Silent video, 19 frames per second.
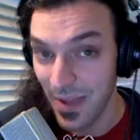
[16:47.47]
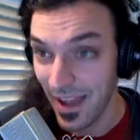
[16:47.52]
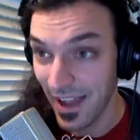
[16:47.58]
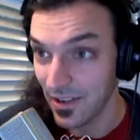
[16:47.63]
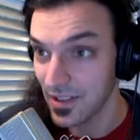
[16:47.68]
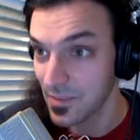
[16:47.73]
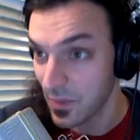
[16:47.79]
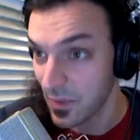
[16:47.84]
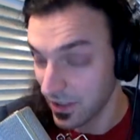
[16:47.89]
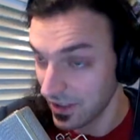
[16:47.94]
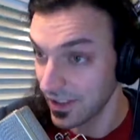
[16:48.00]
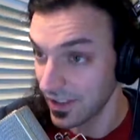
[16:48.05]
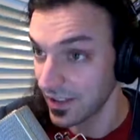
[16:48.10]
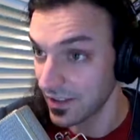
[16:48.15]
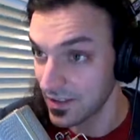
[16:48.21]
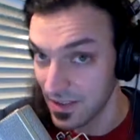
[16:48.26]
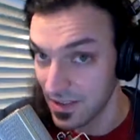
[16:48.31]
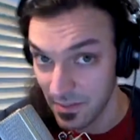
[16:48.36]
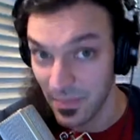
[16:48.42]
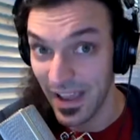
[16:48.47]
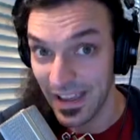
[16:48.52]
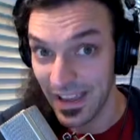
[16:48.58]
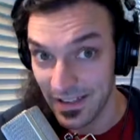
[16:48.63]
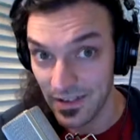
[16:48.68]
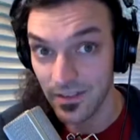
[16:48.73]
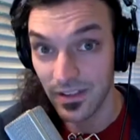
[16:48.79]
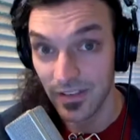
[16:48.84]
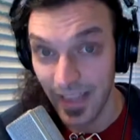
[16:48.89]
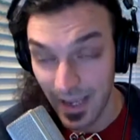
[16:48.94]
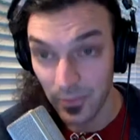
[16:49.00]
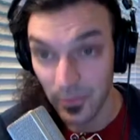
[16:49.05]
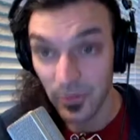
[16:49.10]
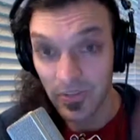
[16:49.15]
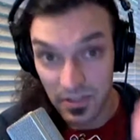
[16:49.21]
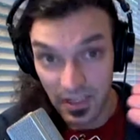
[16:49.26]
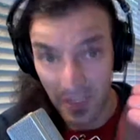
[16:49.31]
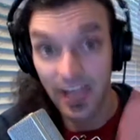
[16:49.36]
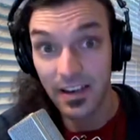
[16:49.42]
out is because the band or the label
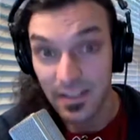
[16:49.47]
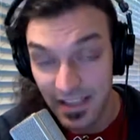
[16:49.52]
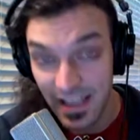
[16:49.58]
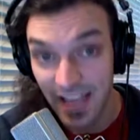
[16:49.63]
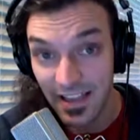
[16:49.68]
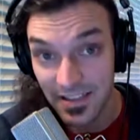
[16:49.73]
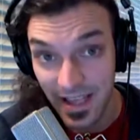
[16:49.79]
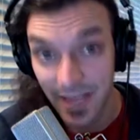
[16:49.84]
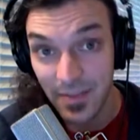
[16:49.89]
said, yes,